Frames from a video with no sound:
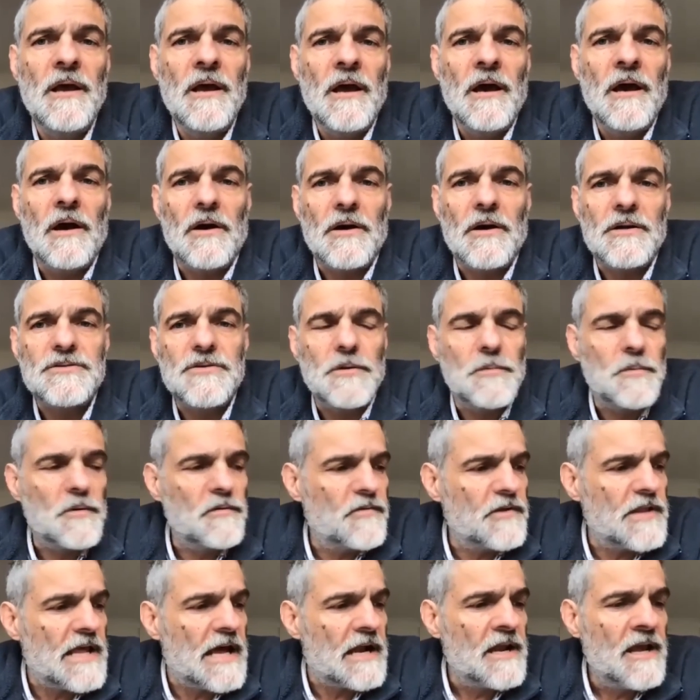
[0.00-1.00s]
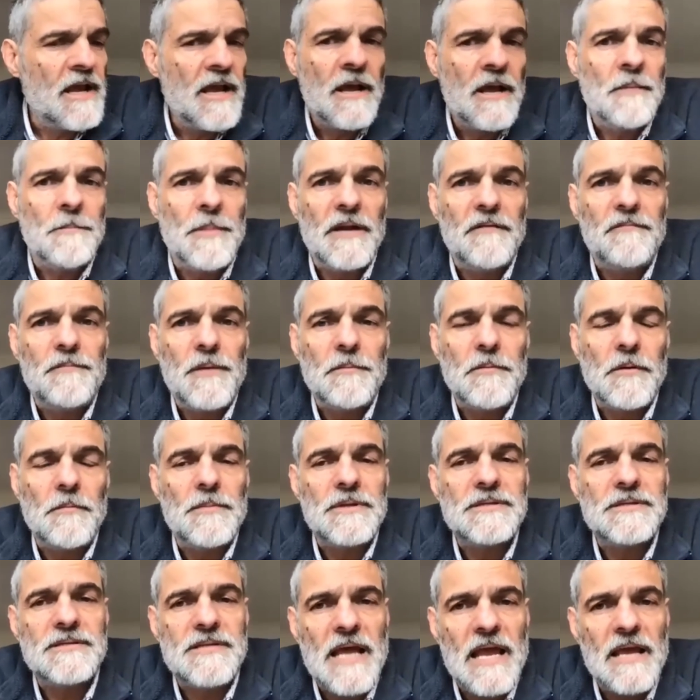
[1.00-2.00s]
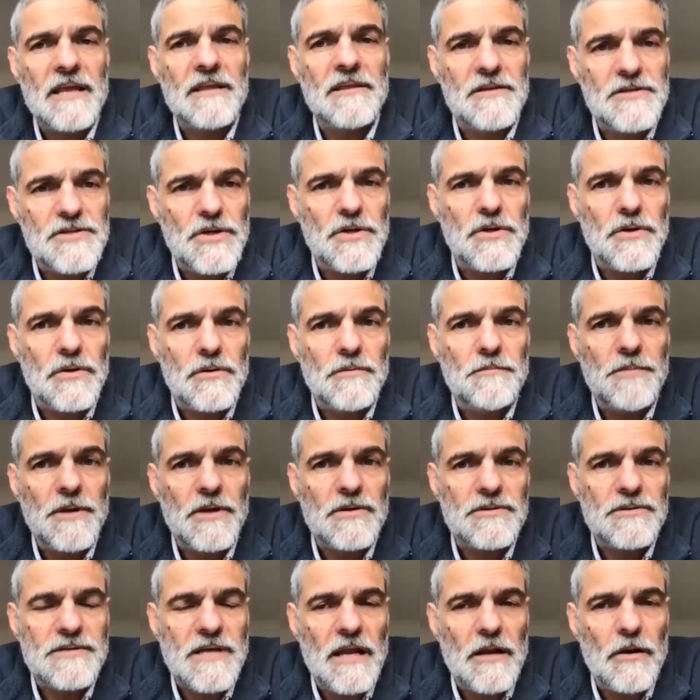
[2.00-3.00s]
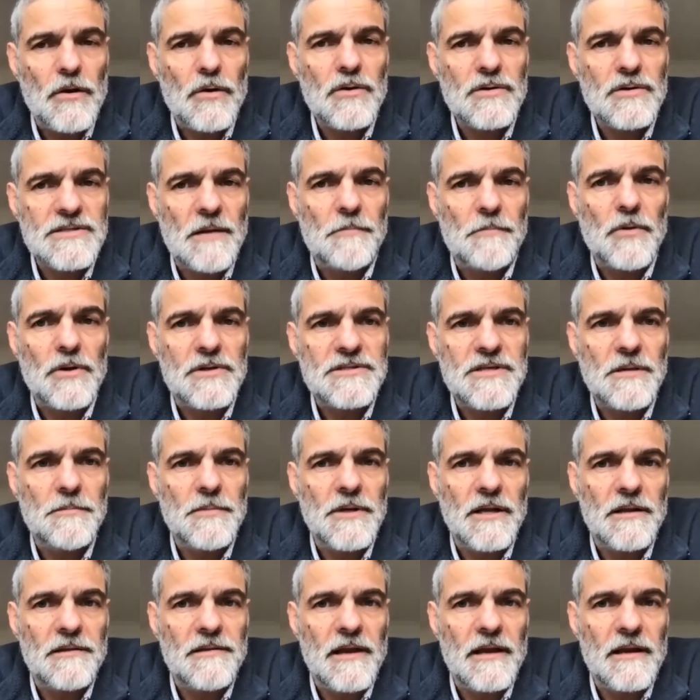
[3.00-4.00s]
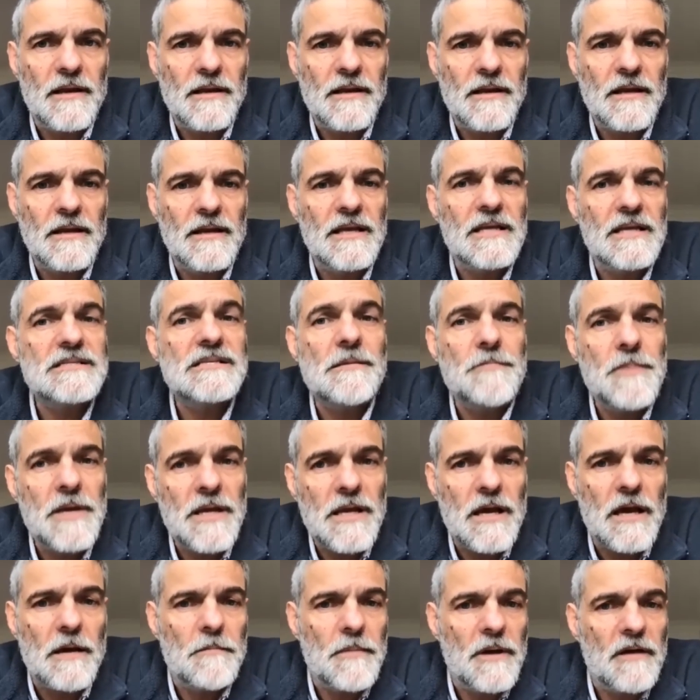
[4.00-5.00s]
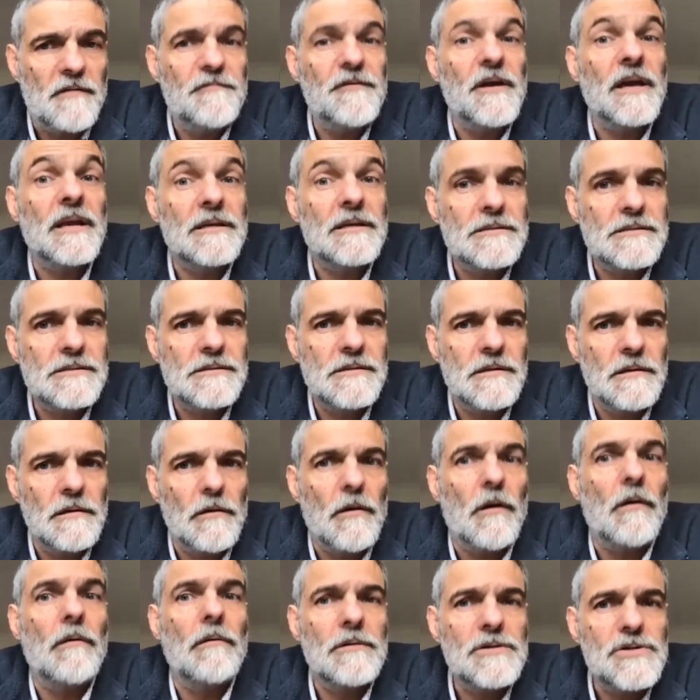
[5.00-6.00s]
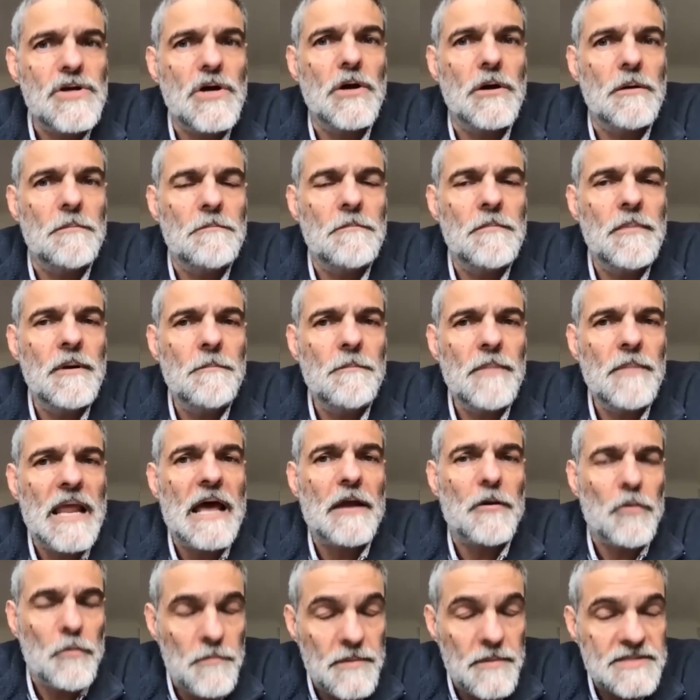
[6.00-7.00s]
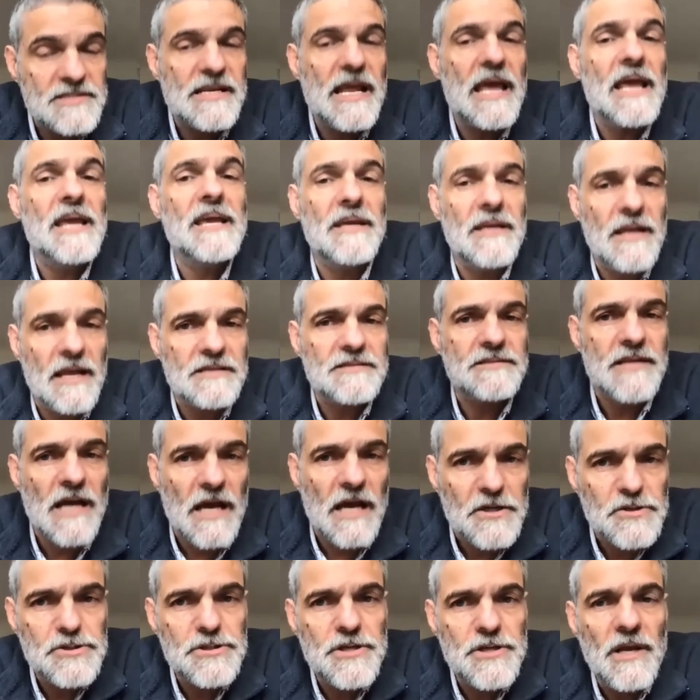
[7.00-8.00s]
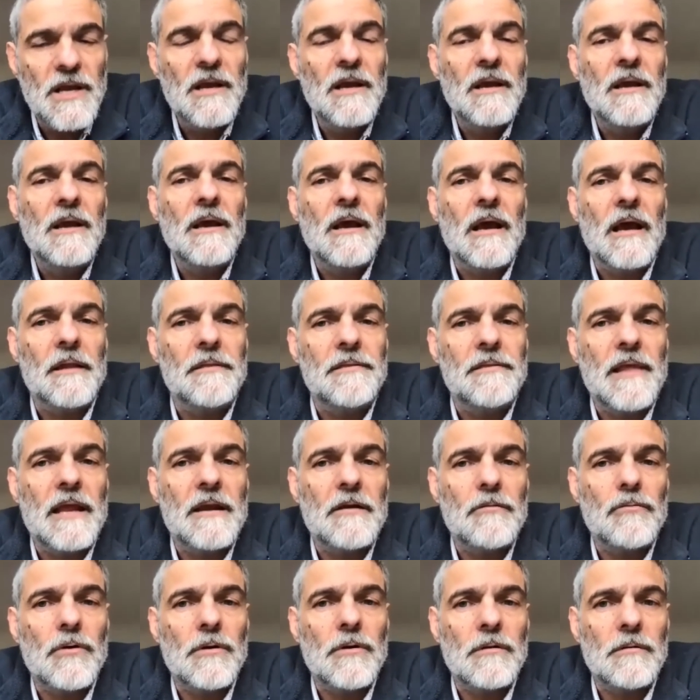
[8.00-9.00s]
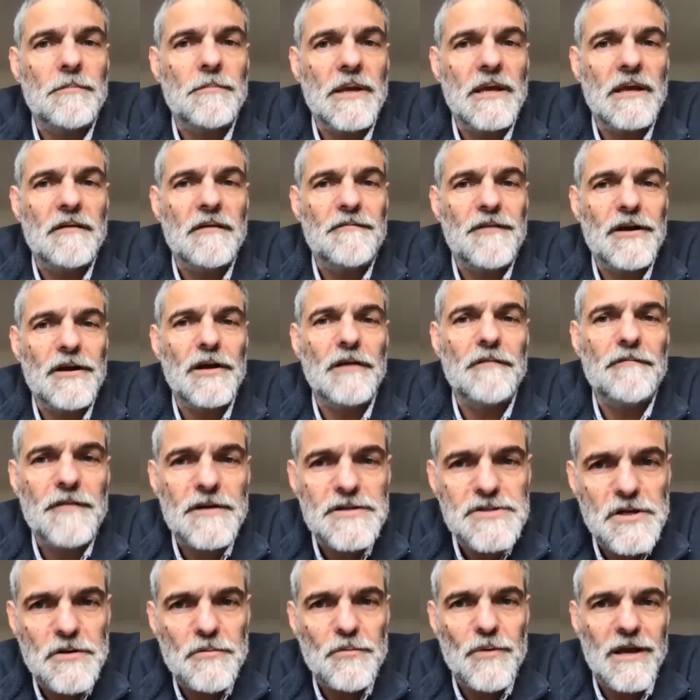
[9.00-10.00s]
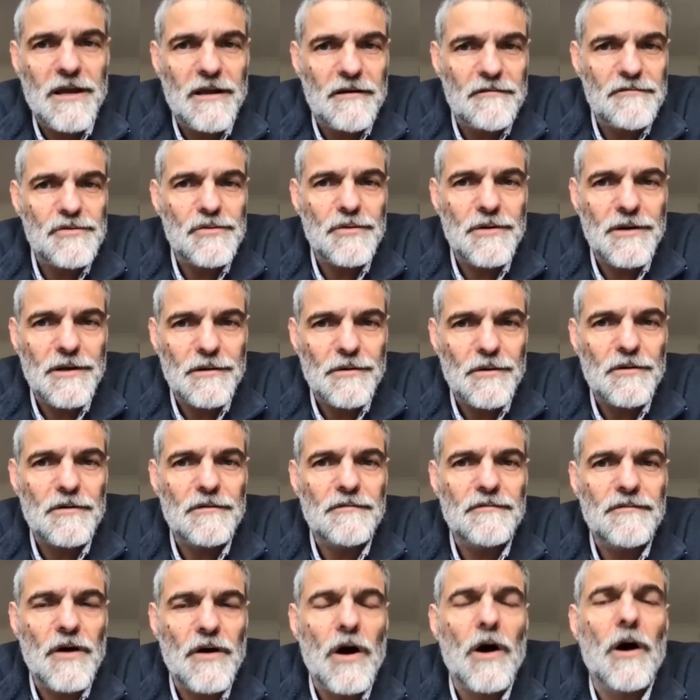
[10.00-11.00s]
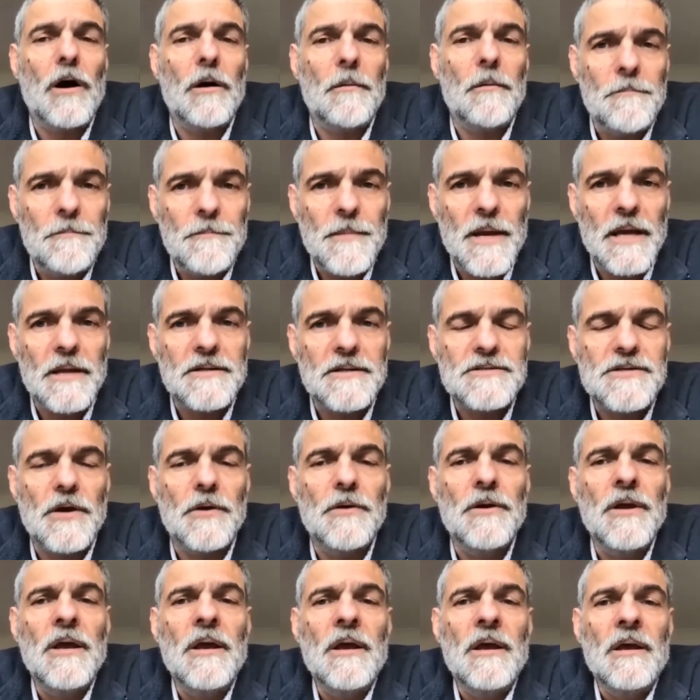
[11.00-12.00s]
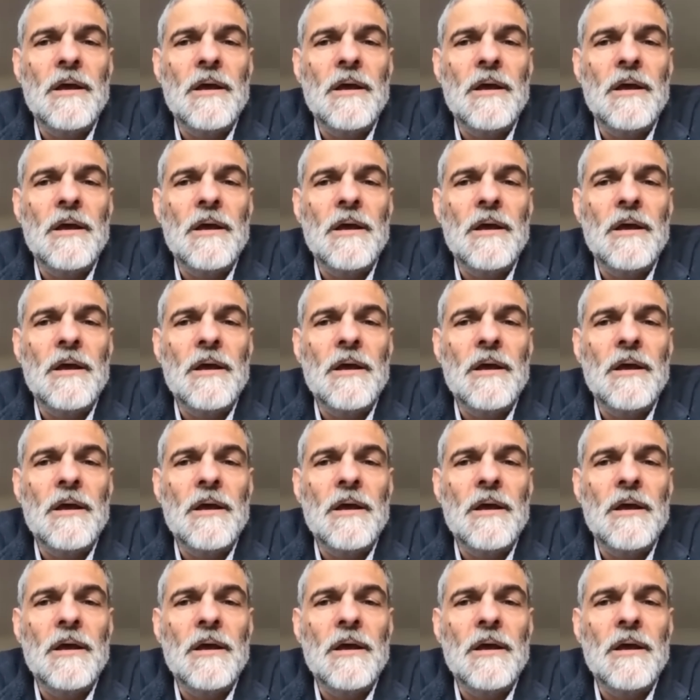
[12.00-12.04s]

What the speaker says: are suitable for that. But if people mistake the two because they look somewhat similar, then it can easily become a fixed long-term plan, or mistaken as such. And then it will be a very efficient way of doing a lot of harm. And so